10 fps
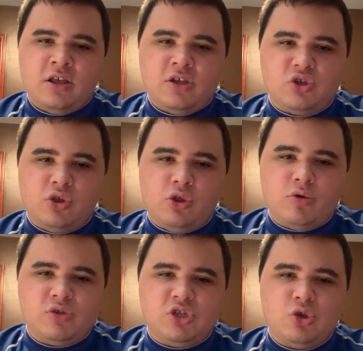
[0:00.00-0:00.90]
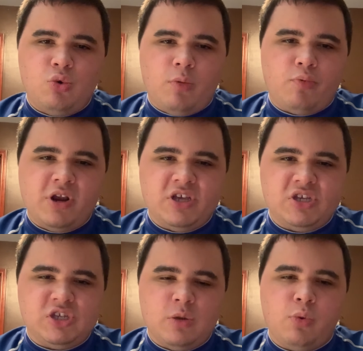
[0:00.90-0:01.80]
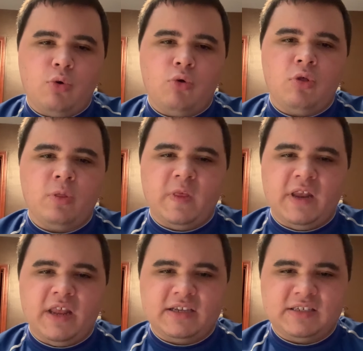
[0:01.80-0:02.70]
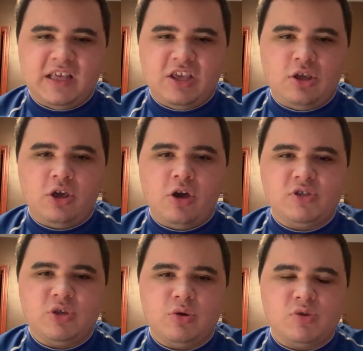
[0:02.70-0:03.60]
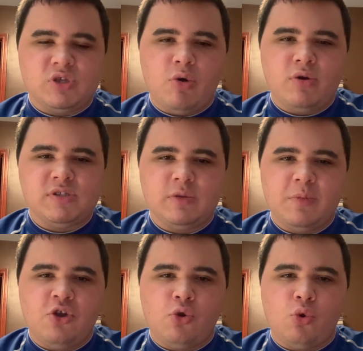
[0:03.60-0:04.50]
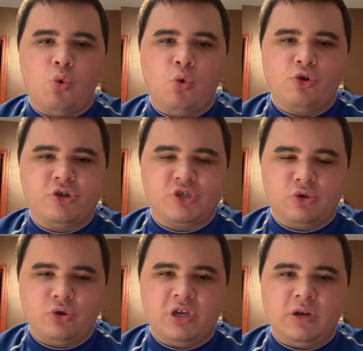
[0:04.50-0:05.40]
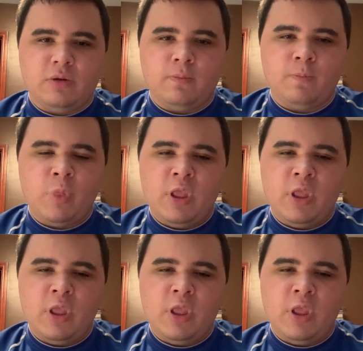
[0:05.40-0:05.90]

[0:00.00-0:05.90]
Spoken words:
So those two are pretty simple. The next thing you go to is going to be your order screen.